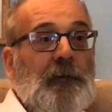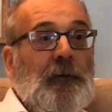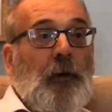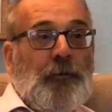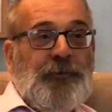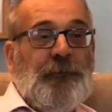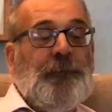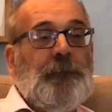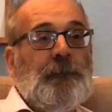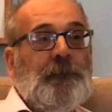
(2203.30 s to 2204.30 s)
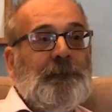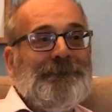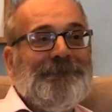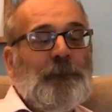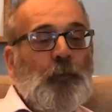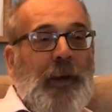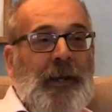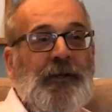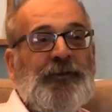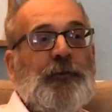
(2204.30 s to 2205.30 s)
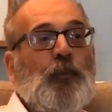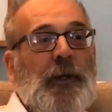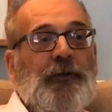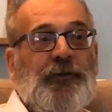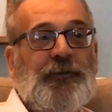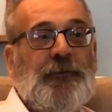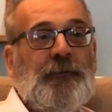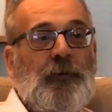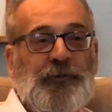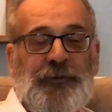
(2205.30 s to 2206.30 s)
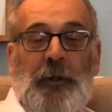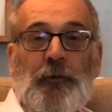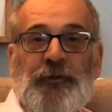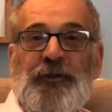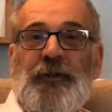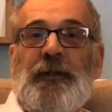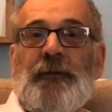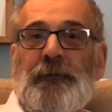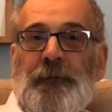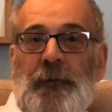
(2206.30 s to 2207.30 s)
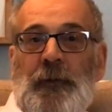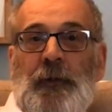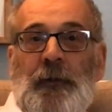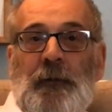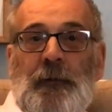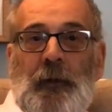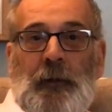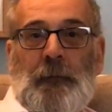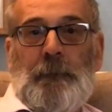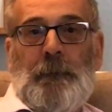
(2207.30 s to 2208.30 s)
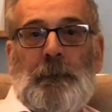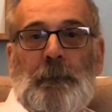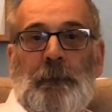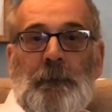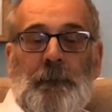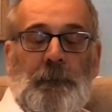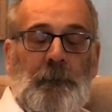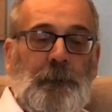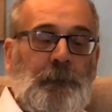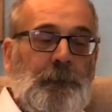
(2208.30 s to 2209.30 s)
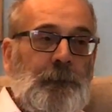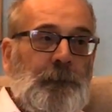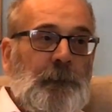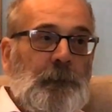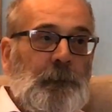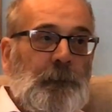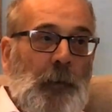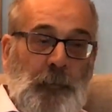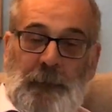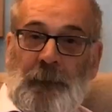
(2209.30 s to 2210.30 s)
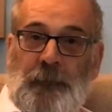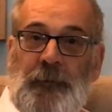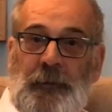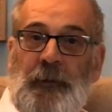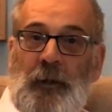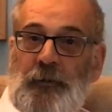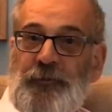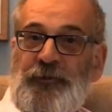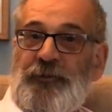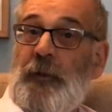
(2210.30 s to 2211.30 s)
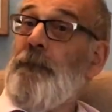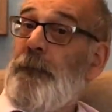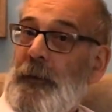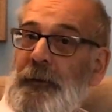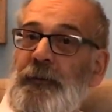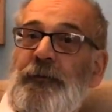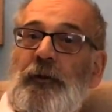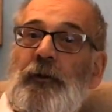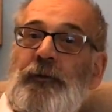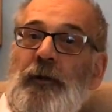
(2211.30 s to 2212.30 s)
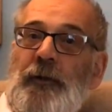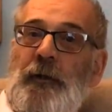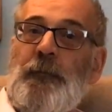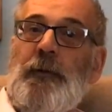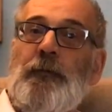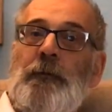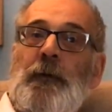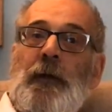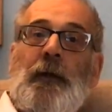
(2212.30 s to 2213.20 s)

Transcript: lots of ways in which austerity and um, public funding cuts impact on young gay people.